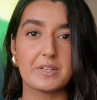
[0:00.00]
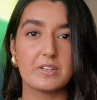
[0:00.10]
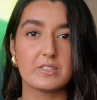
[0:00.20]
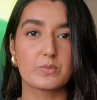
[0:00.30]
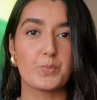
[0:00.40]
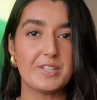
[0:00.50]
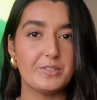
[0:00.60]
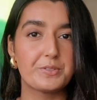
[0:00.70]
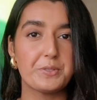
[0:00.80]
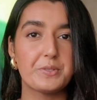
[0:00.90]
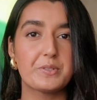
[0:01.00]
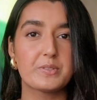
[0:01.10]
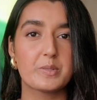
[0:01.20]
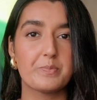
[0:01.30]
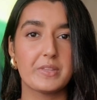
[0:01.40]
because when you Google
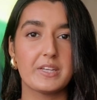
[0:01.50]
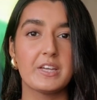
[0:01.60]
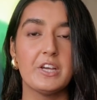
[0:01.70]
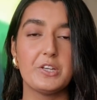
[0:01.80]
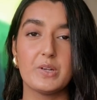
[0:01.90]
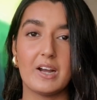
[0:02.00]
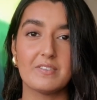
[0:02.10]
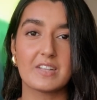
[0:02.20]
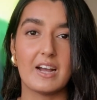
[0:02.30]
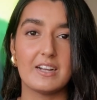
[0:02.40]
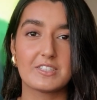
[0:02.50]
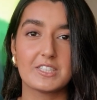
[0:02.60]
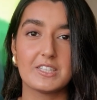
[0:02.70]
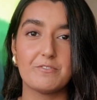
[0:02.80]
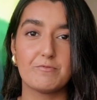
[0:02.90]
something, you have to
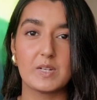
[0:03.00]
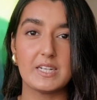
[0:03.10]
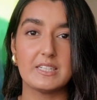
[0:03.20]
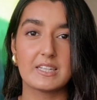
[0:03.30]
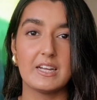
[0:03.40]
actually read